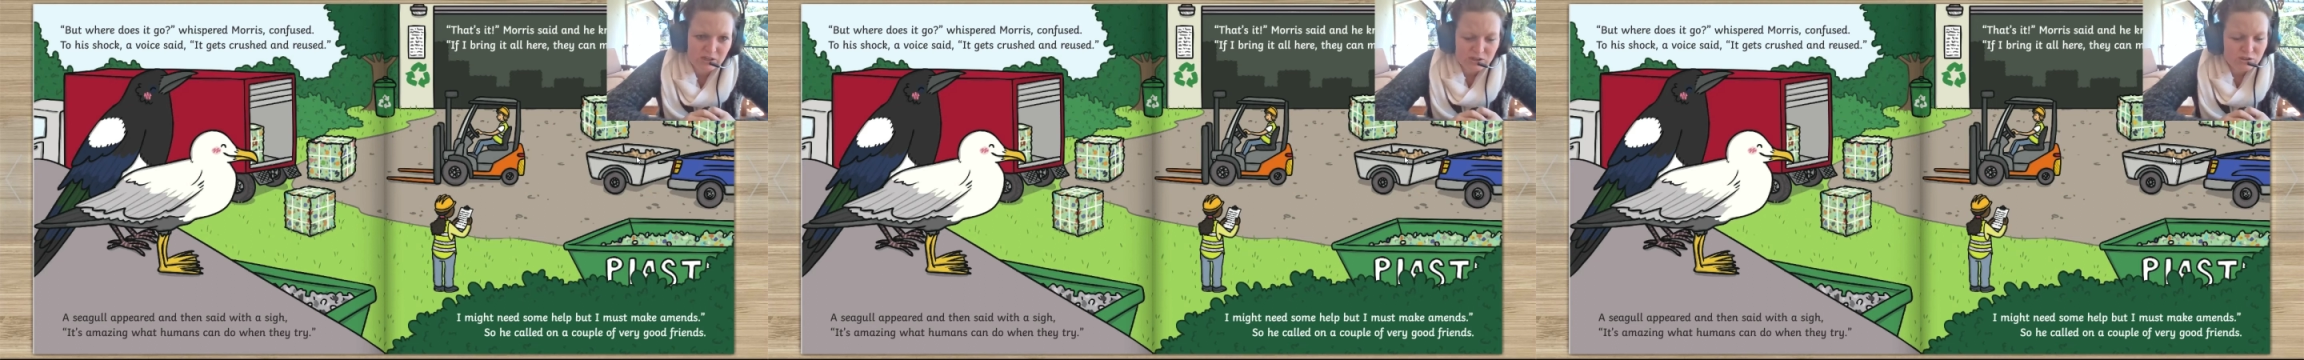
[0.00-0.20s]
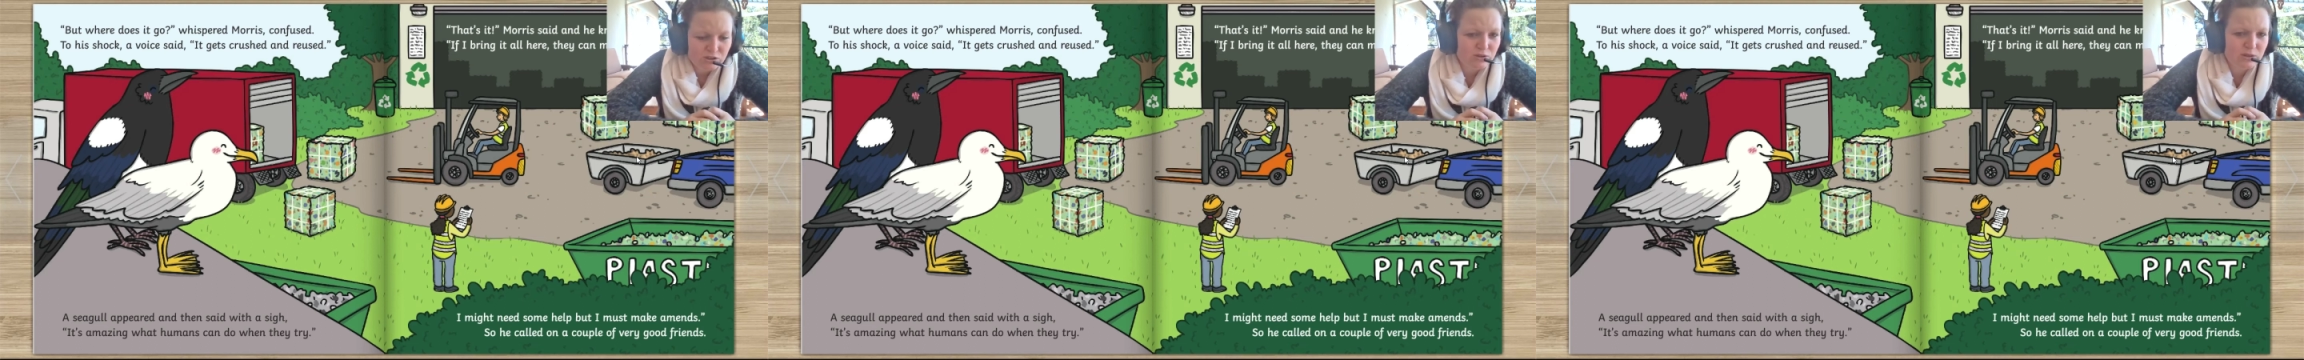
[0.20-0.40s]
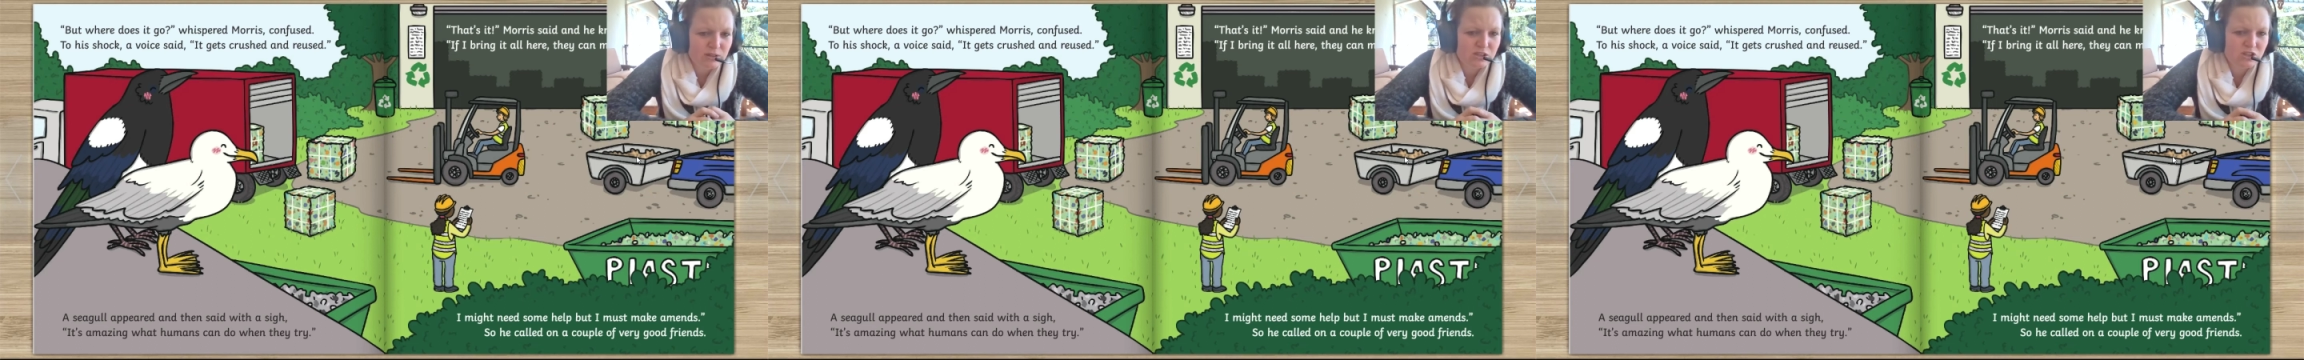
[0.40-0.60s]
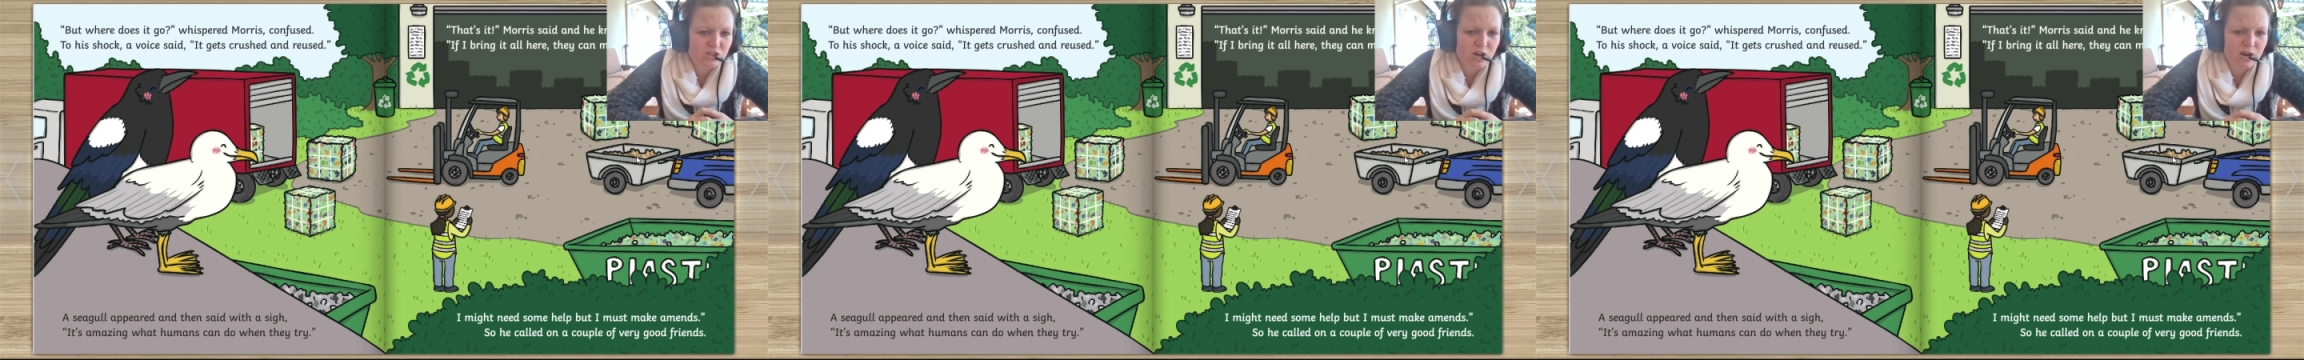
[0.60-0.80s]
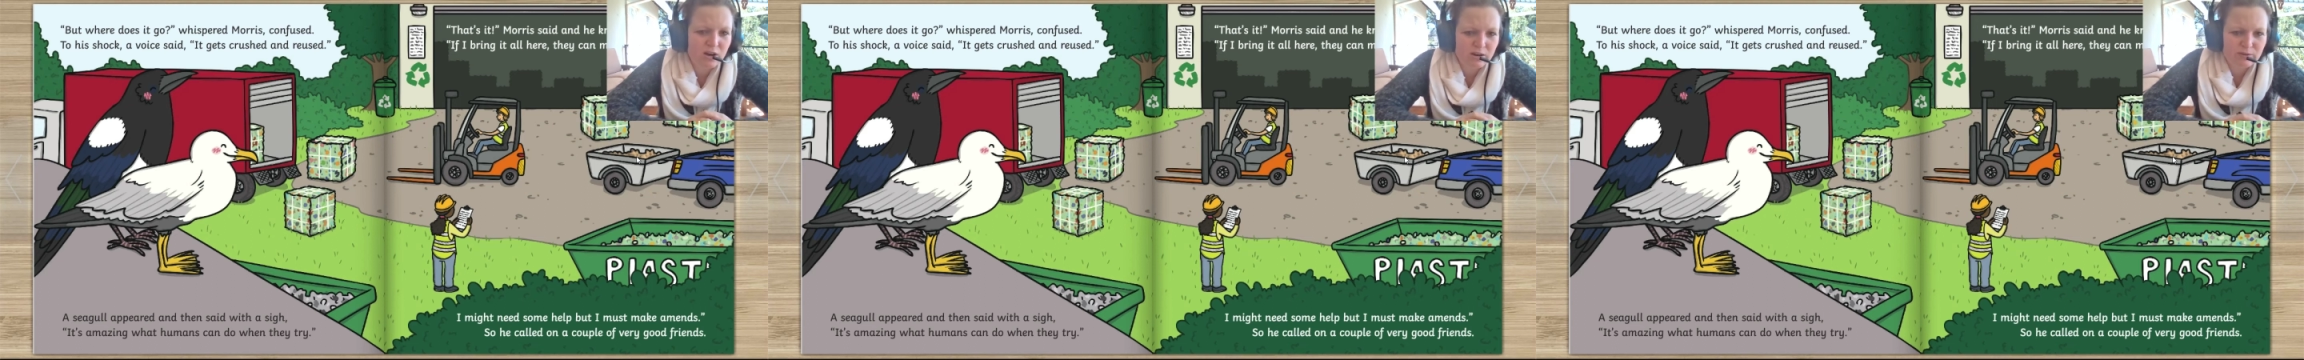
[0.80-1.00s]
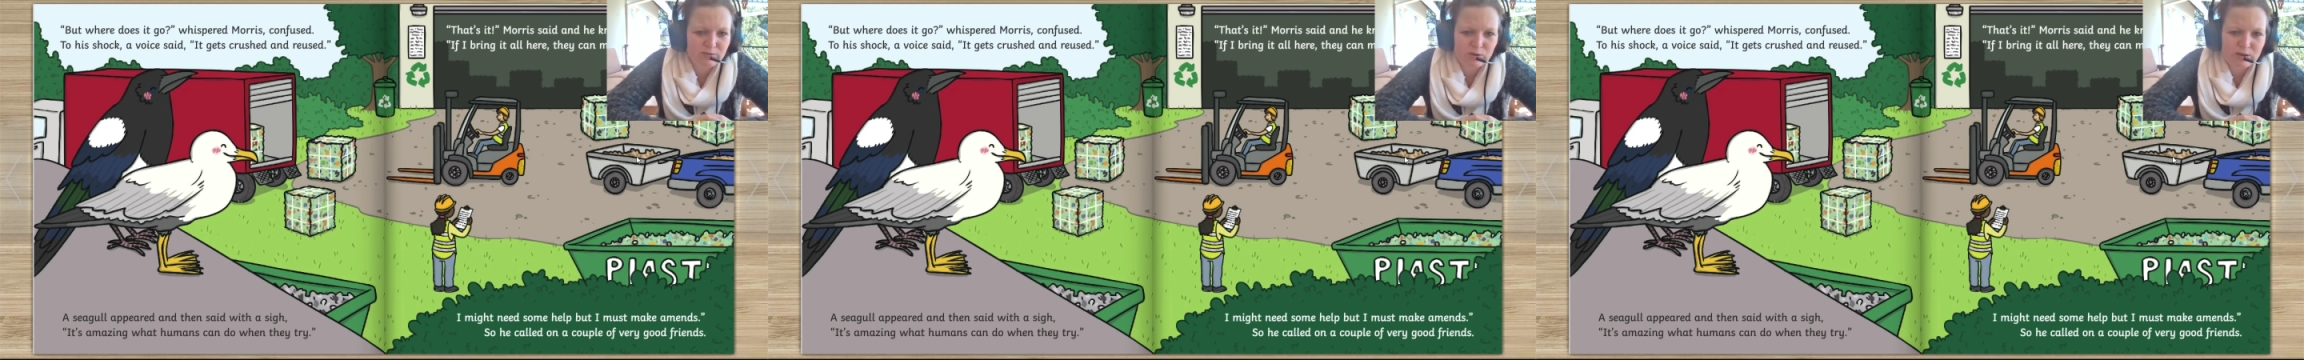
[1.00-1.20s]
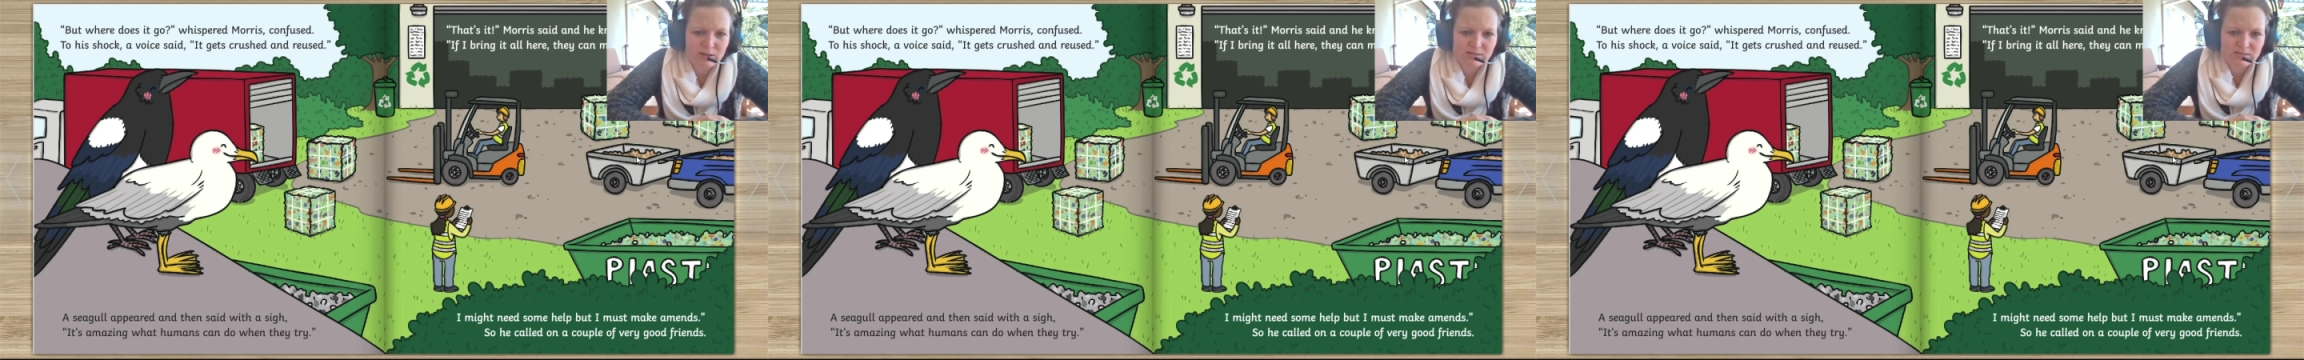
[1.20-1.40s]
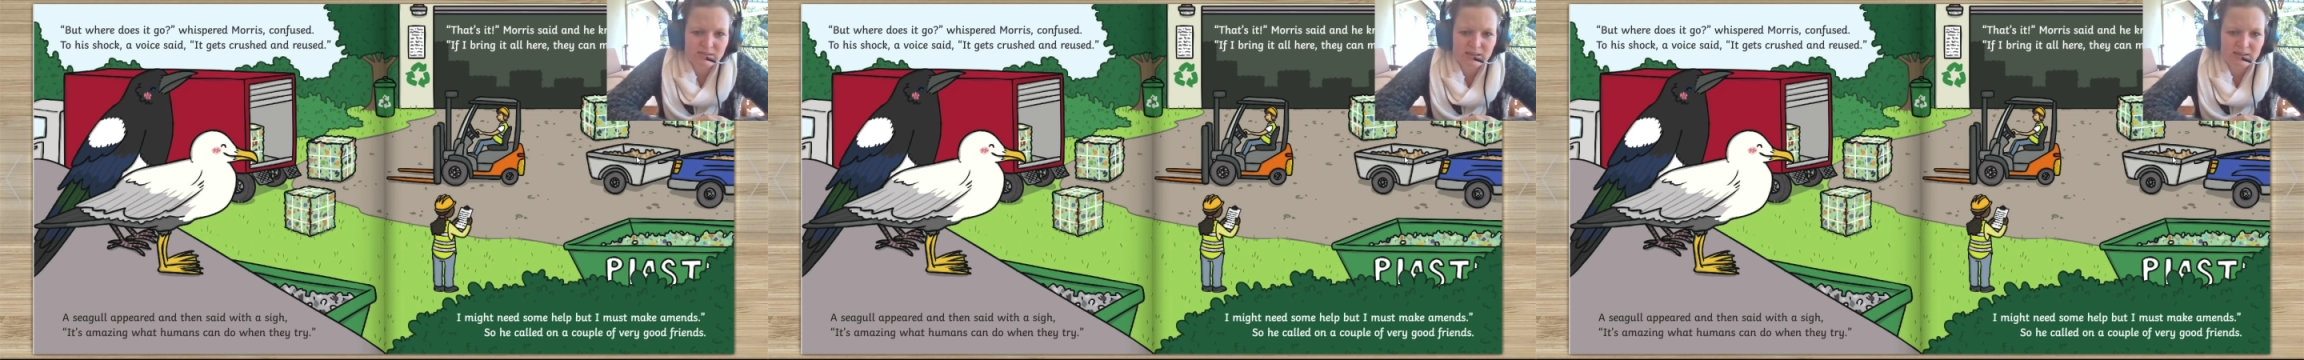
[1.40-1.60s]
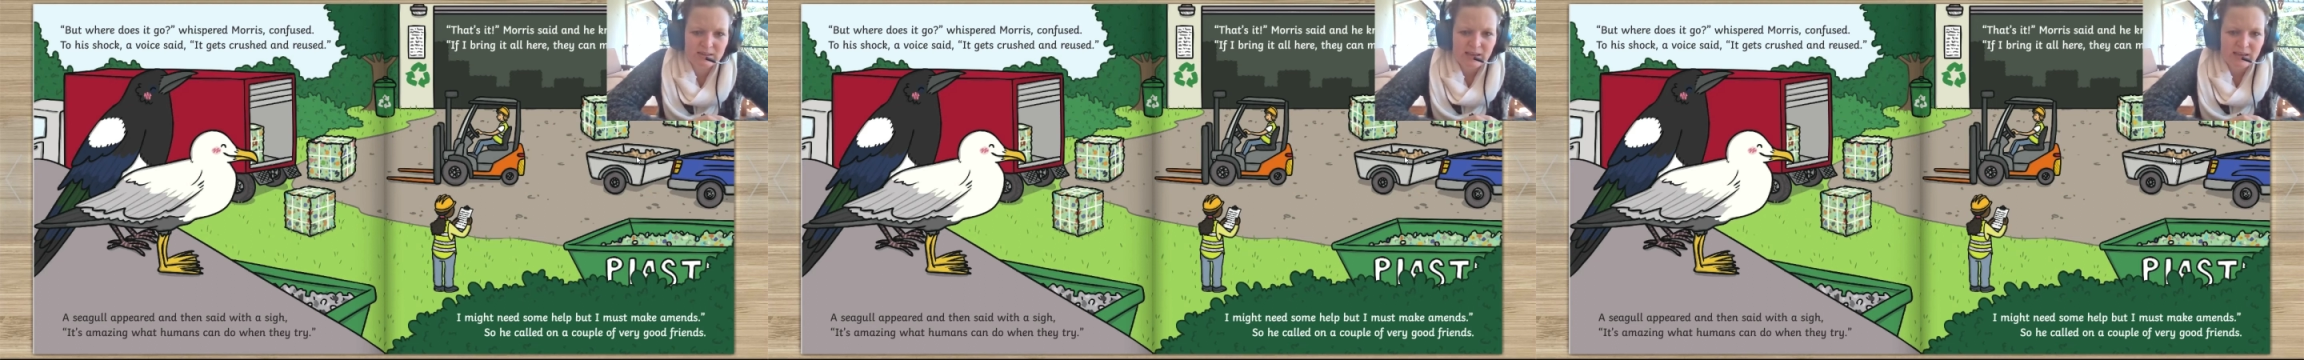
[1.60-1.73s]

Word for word: To his shock, a voice said,